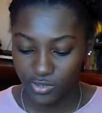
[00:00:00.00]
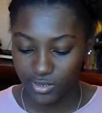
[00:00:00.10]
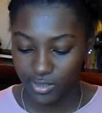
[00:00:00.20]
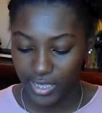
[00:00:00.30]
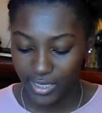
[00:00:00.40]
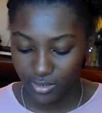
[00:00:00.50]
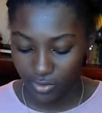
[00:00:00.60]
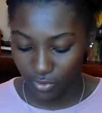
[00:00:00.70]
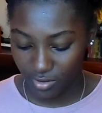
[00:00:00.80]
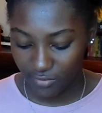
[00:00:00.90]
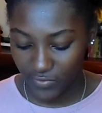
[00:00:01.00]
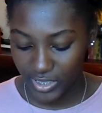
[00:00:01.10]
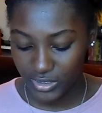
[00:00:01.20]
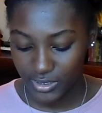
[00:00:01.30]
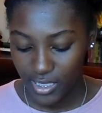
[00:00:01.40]
just like the look of
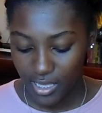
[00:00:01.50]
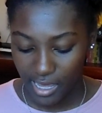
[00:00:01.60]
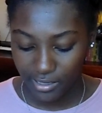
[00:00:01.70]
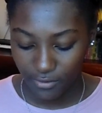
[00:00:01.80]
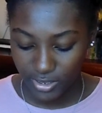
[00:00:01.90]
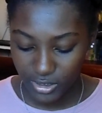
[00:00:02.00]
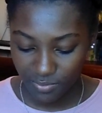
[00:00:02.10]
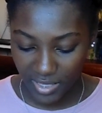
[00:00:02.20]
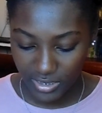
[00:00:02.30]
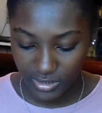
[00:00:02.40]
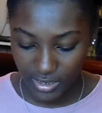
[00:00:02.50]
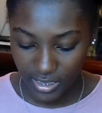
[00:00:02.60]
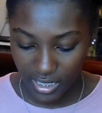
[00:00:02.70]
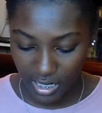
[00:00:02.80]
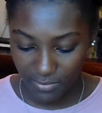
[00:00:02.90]
this. I go to
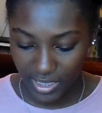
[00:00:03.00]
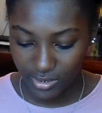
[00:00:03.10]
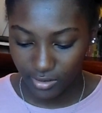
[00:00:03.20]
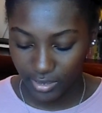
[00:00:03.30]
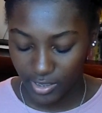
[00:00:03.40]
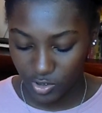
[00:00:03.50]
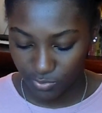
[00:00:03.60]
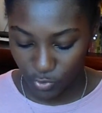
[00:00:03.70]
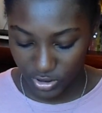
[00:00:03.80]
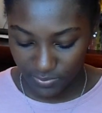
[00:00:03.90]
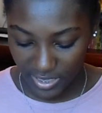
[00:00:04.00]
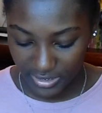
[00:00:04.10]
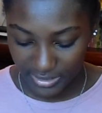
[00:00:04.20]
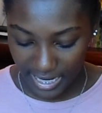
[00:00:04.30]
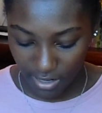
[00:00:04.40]
spacing and I make the letters more
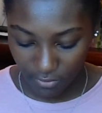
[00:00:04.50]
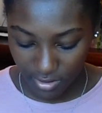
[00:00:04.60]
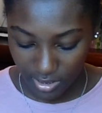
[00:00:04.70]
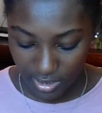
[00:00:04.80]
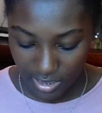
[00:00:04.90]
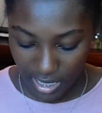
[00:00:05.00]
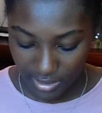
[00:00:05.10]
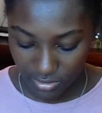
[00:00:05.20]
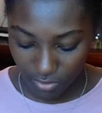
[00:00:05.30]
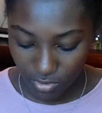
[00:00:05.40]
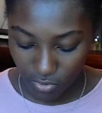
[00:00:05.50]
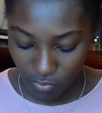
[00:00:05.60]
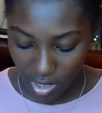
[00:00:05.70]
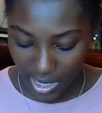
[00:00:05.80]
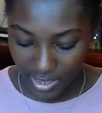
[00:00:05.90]
spaced out. I don't
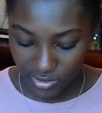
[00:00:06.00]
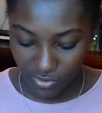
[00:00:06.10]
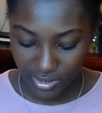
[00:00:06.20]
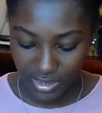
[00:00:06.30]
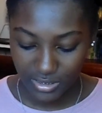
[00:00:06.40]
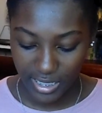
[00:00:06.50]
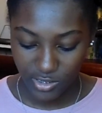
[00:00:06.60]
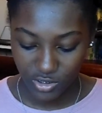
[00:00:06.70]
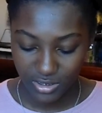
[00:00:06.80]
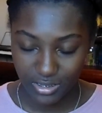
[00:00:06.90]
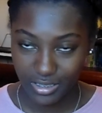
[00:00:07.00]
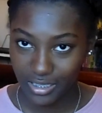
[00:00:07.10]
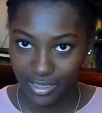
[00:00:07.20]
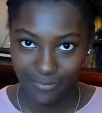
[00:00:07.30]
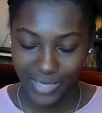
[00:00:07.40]
know why I do this, I just
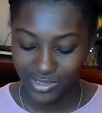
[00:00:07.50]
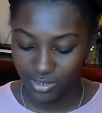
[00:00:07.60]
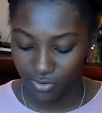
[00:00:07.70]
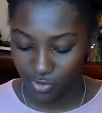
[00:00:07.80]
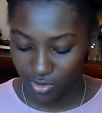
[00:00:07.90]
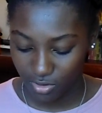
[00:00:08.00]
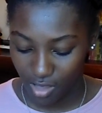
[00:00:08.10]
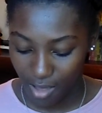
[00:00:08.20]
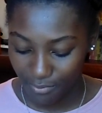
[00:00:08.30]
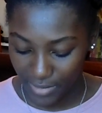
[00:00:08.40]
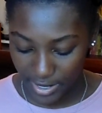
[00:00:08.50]
think it makes it look a lot